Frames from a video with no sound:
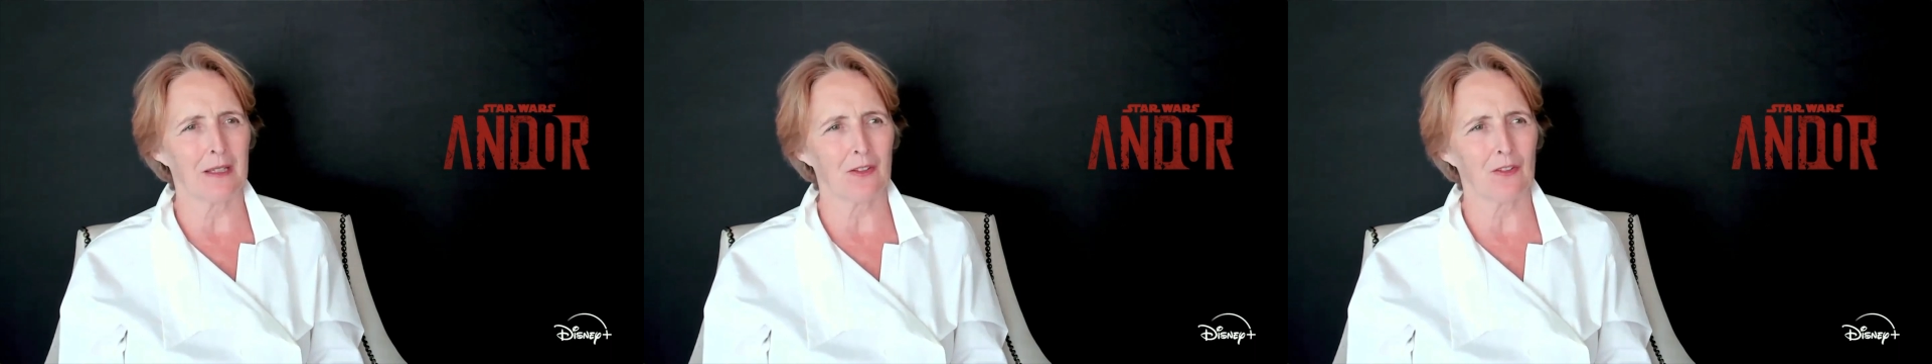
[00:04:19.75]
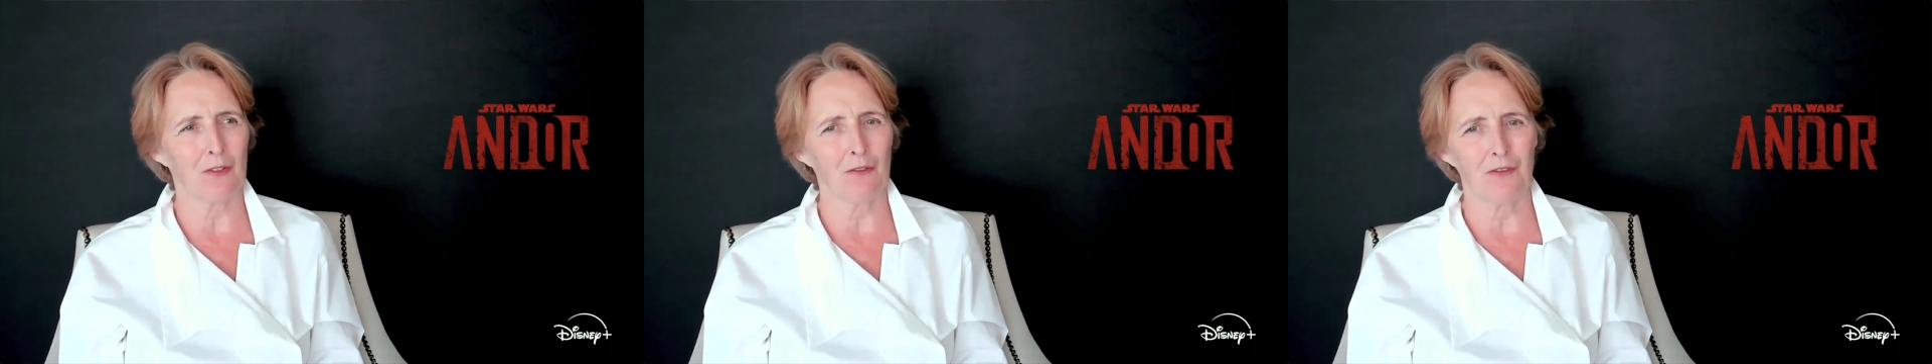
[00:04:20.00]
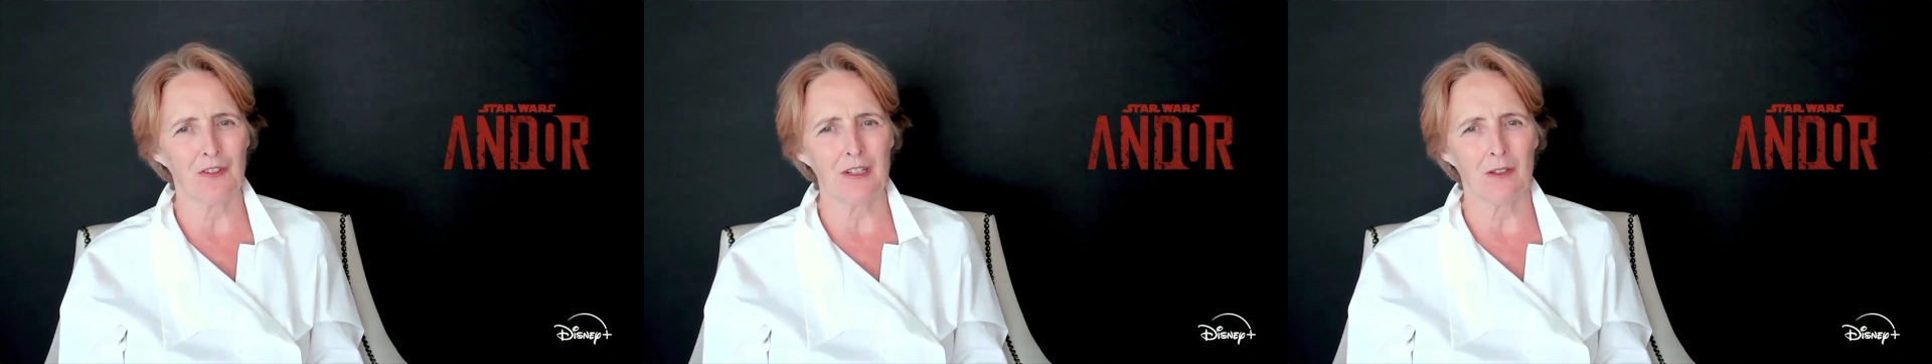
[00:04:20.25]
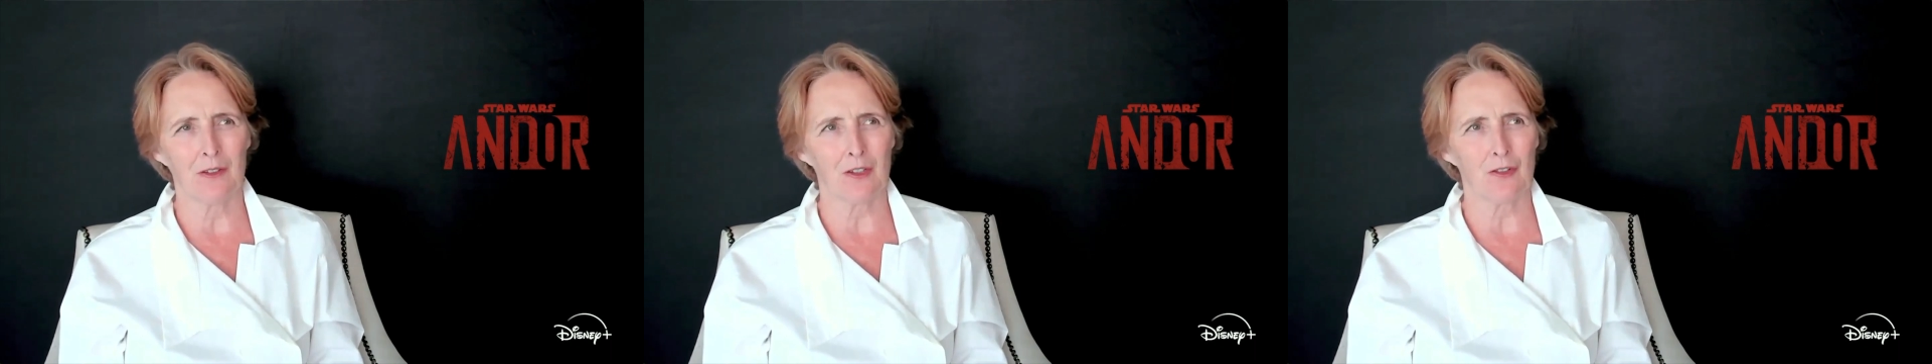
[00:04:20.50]
makes you
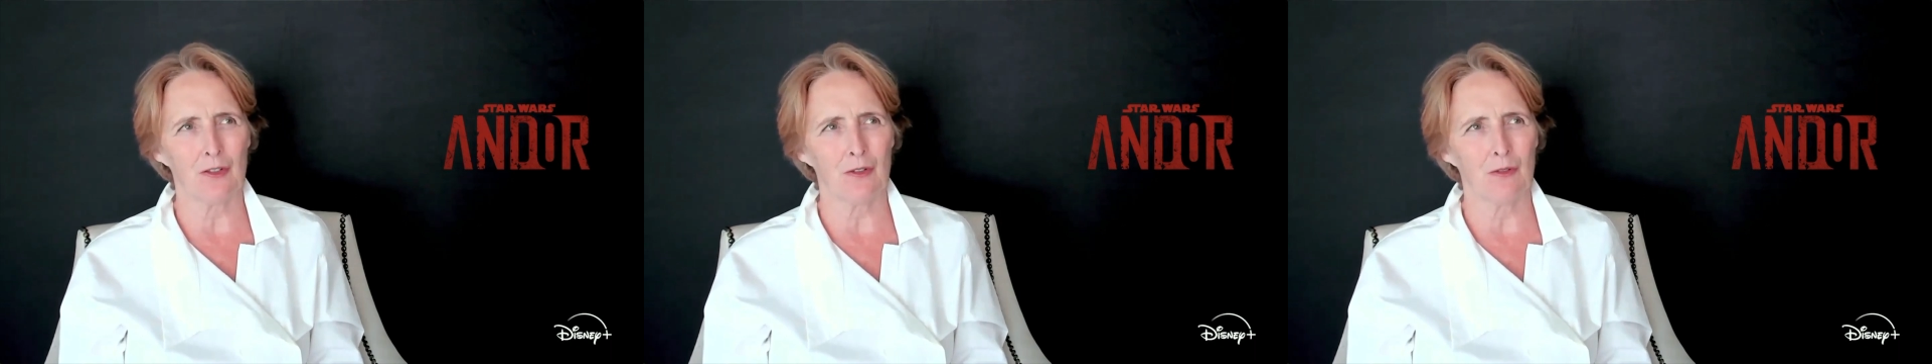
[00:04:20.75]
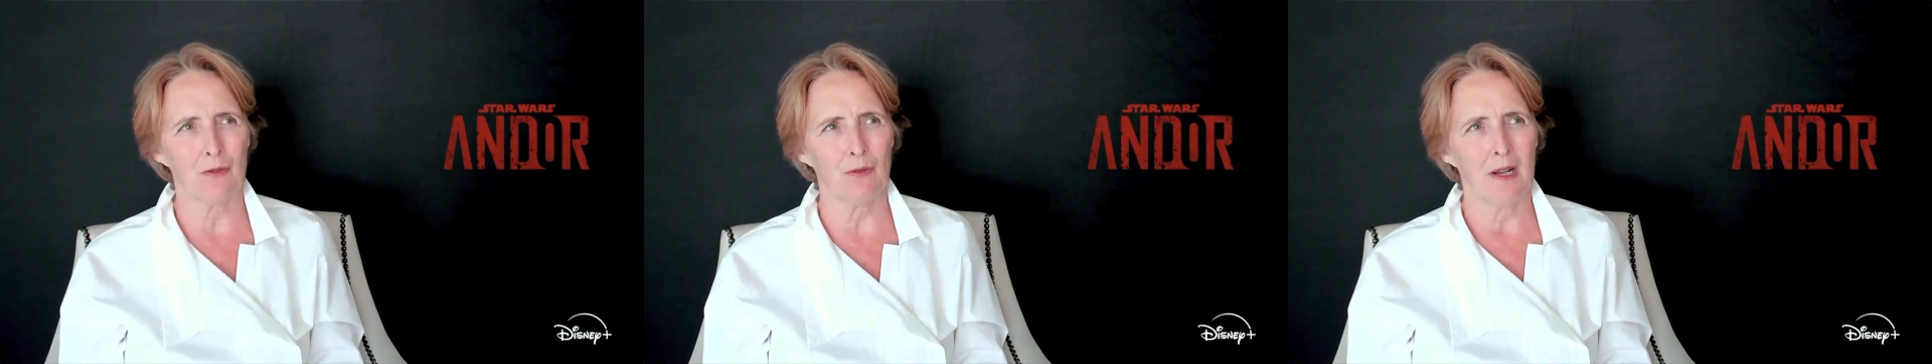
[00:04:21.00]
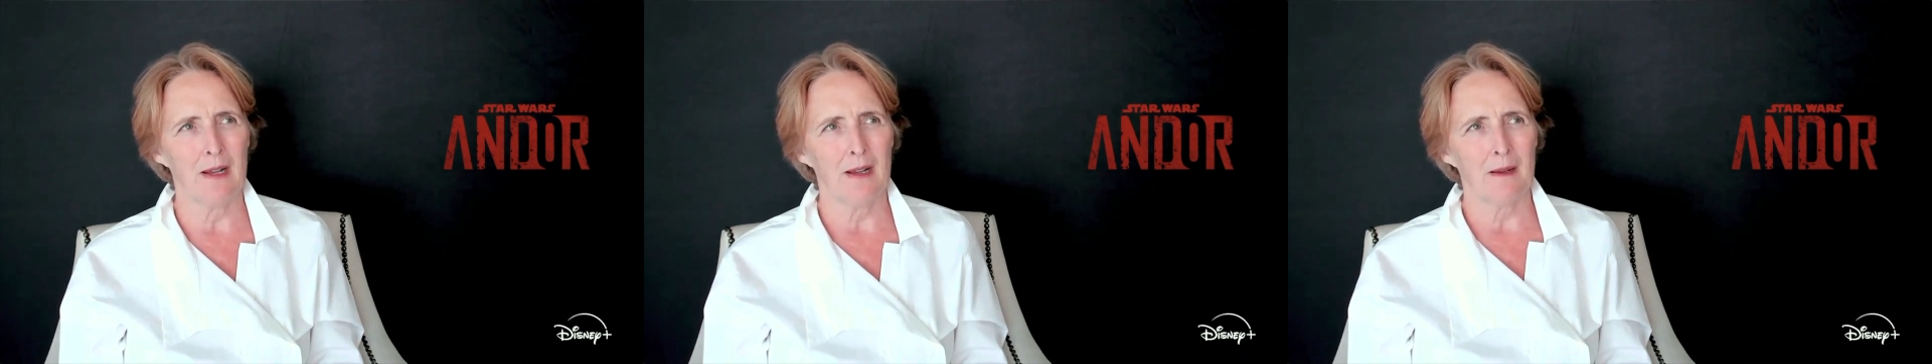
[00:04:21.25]
feel that you